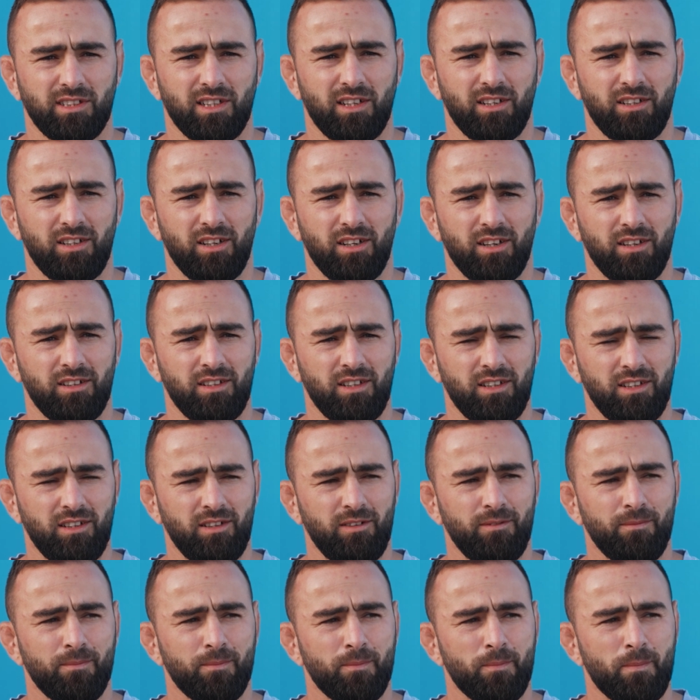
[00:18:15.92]
This training
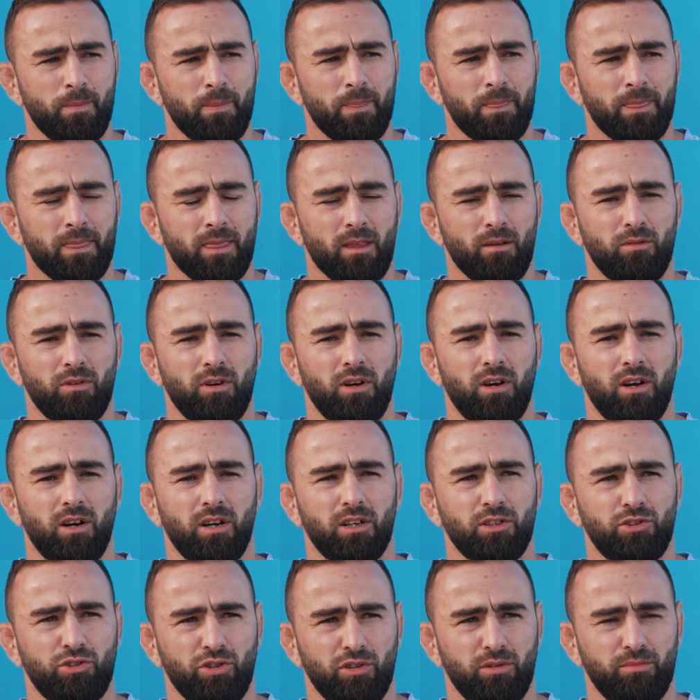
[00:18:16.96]
helped us so much
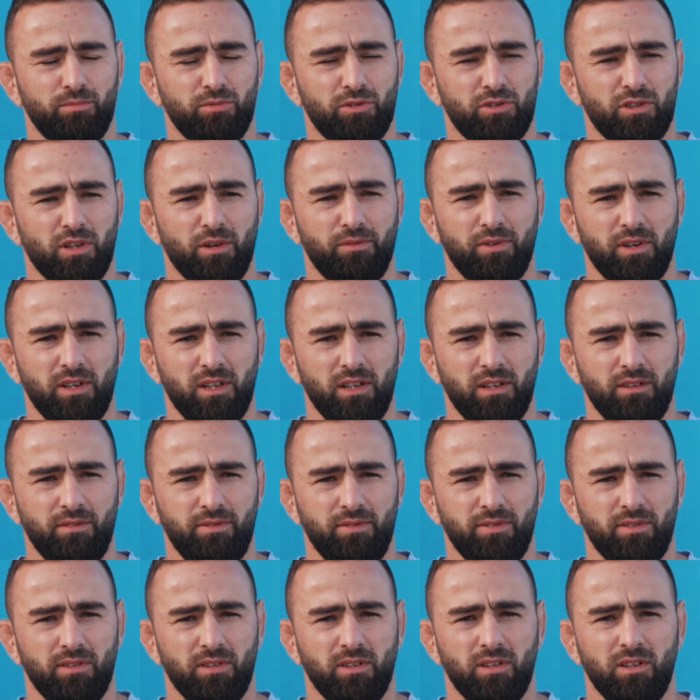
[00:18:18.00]
with our results.
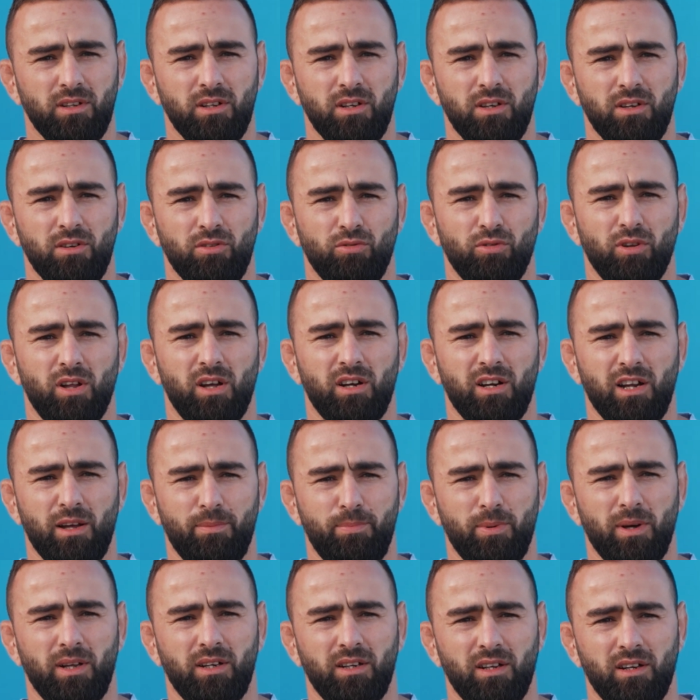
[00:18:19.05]
We were ready
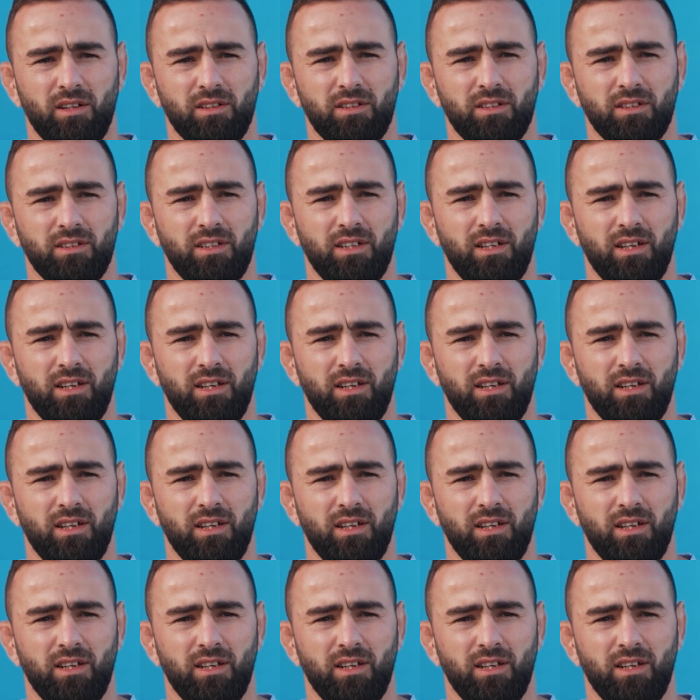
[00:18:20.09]
for this.